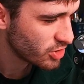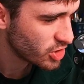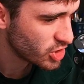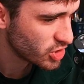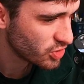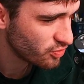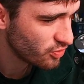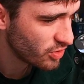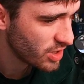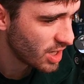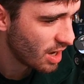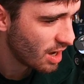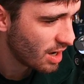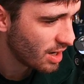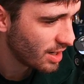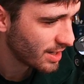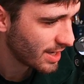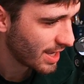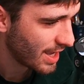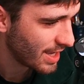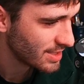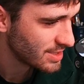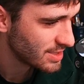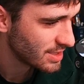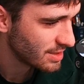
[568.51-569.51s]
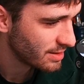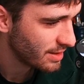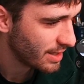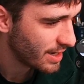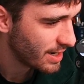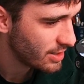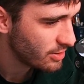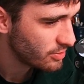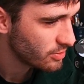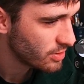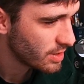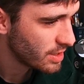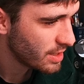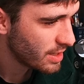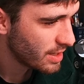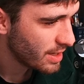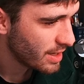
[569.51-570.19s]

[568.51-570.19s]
which we are getting now.